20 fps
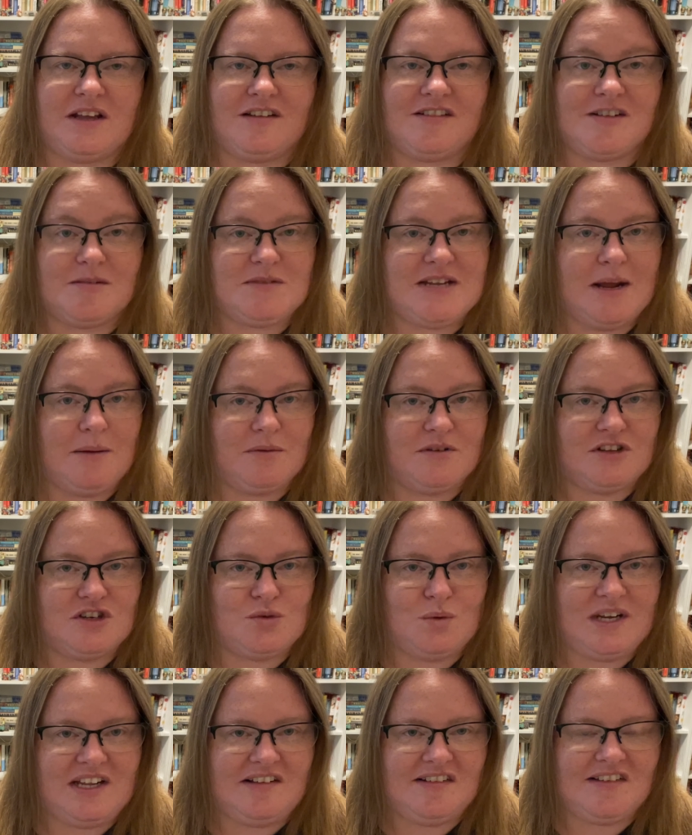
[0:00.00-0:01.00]
on September the
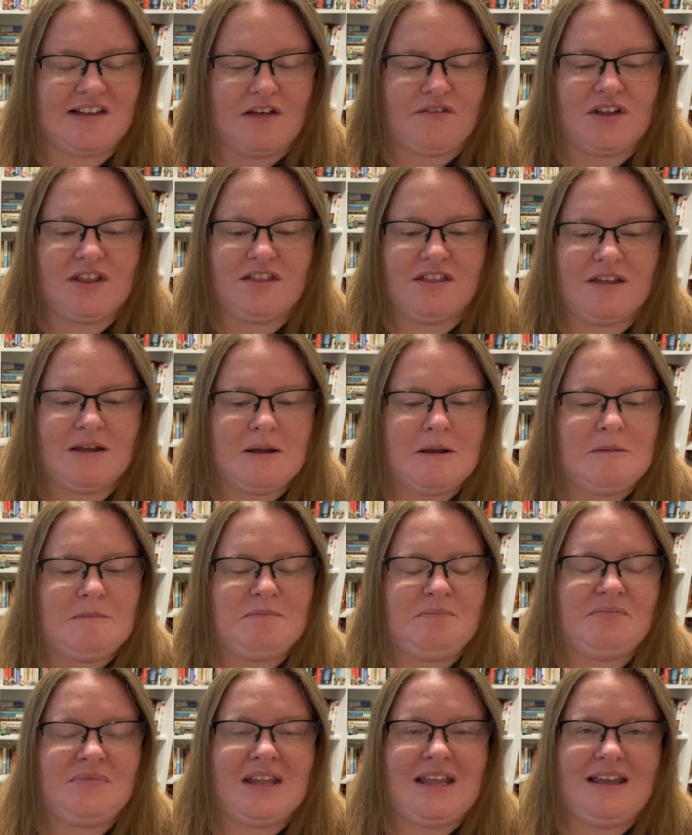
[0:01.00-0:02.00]
27th.
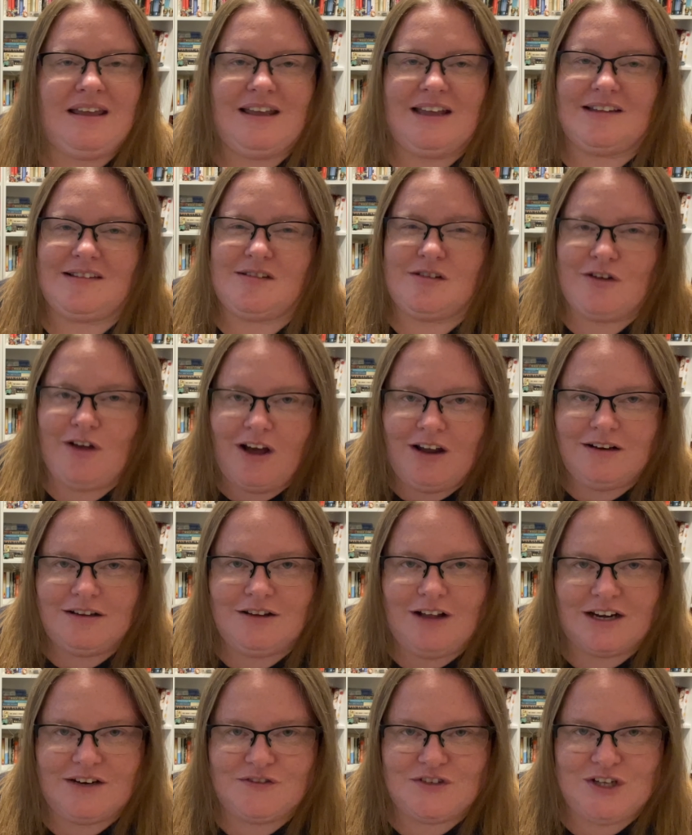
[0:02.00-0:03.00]
It's not a
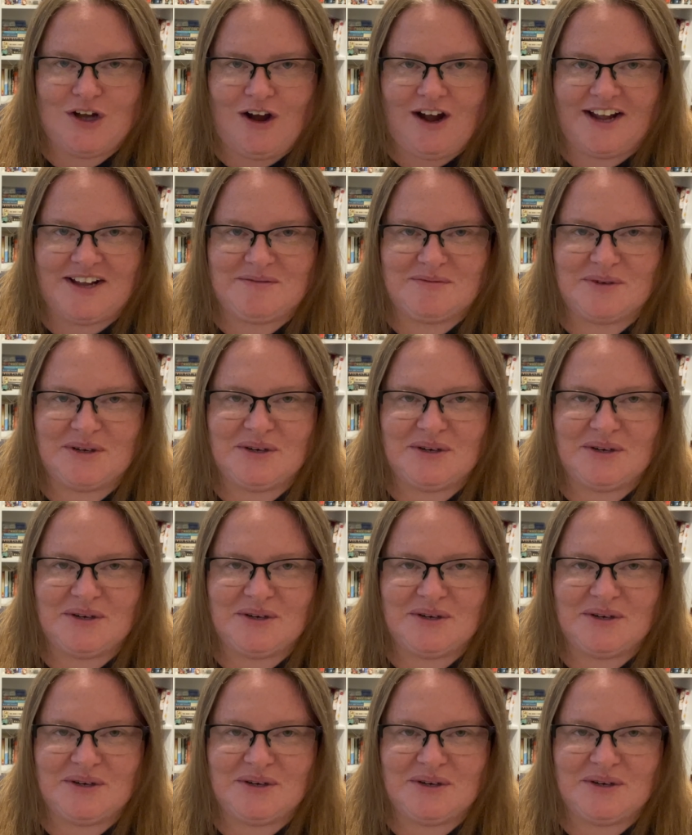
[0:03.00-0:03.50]
lot of time,